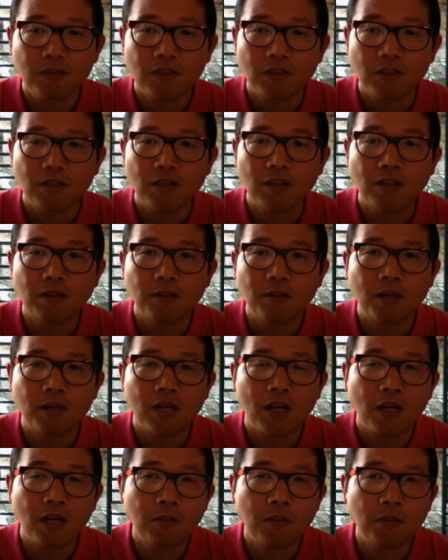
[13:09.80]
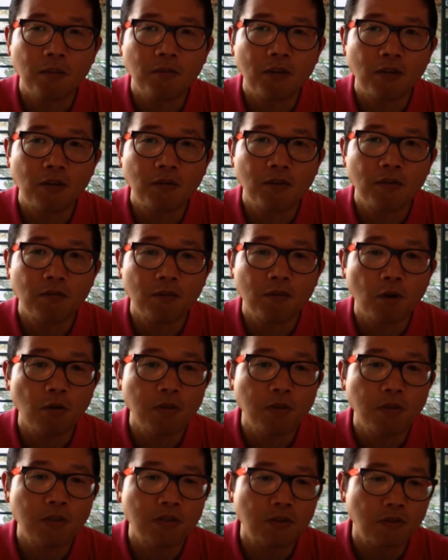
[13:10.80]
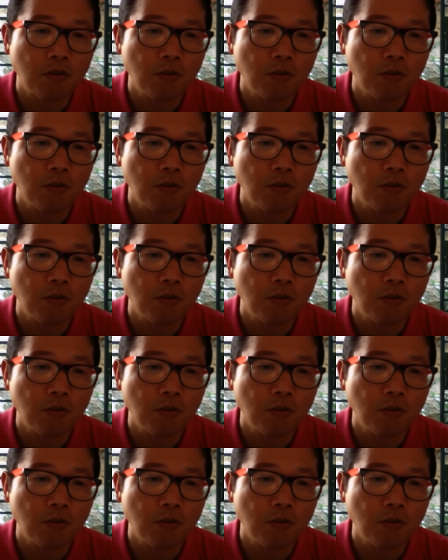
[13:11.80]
and I am very involved